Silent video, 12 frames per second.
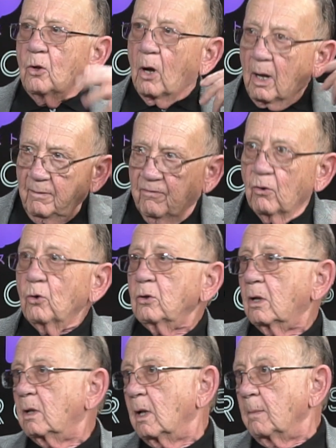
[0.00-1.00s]
I've heard
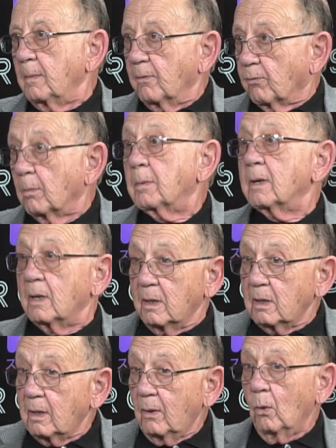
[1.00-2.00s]
the name before, but I
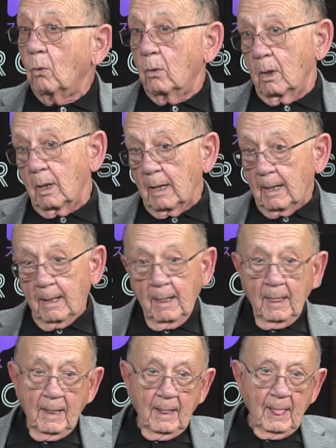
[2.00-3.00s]
didn't know the guy.
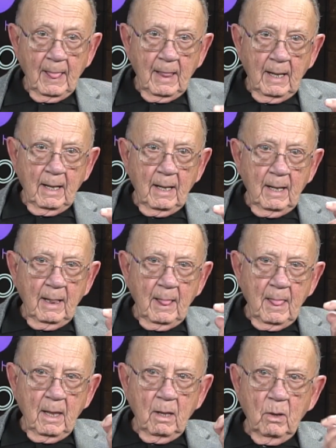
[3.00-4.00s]

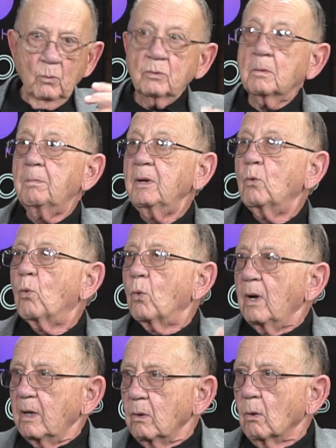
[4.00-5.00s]
It was a big
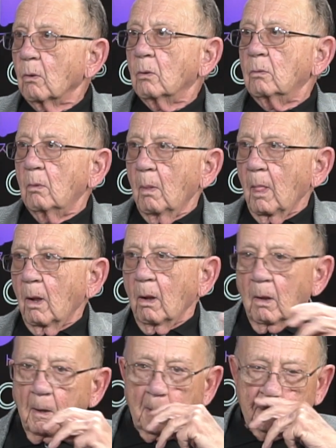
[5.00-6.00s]
radio
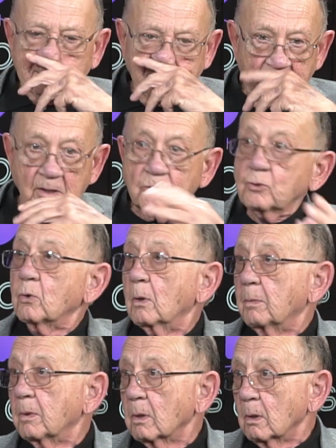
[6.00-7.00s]

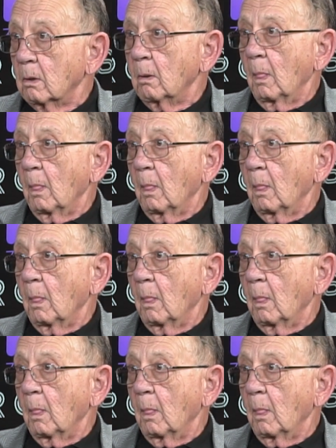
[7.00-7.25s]
distributor.